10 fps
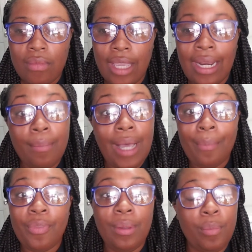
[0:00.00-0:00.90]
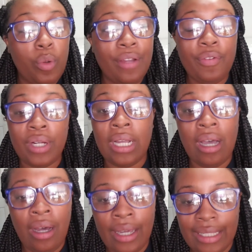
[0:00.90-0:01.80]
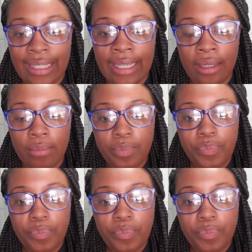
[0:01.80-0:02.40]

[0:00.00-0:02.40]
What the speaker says: And I'm grateful to God that